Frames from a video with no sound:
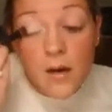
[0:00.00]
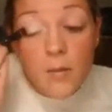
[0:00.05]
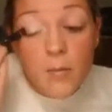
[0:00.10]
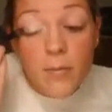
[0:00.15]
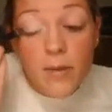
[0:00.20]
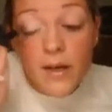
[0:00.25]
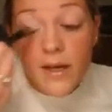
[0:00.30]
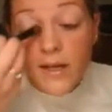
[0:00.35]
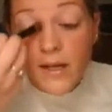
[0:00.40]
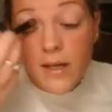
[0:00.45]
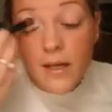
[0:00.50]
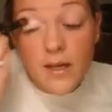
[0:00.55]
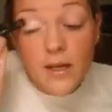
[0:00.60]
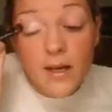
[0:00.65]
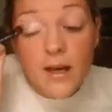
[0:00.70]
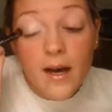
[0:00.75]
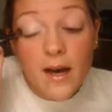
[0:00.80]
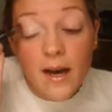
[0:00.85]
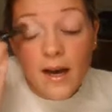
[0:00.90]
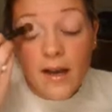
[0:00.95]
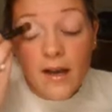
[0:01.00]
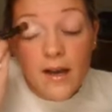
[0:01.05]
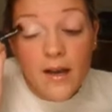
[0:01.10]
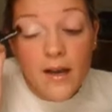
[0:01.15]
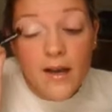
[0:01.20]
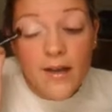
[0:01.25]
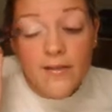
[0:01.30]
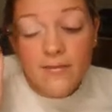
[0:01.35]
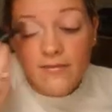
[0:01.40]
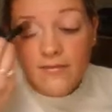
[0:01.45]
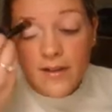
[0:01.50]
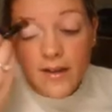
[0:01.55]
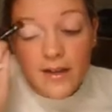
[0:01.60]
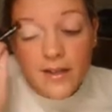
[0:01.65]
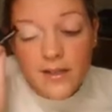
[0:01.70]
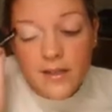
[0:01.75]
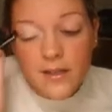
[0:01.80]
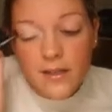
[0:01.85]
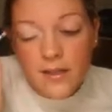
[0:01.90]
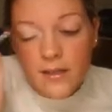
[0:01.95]
but I
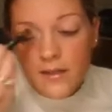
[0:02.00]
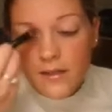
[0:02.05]
find